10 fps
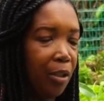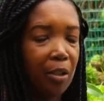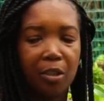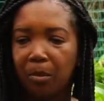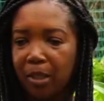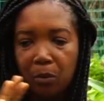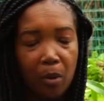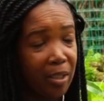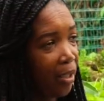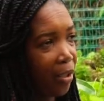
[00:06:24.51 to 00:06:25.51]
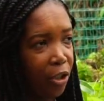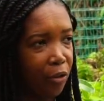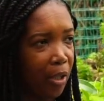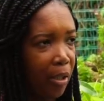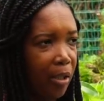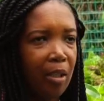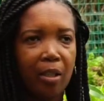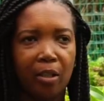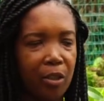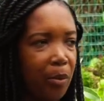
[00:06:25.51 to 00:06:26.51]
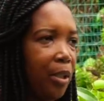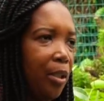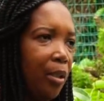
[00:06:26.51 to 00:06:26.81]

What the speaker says: Doesn't matter what's in the tray, it's $20.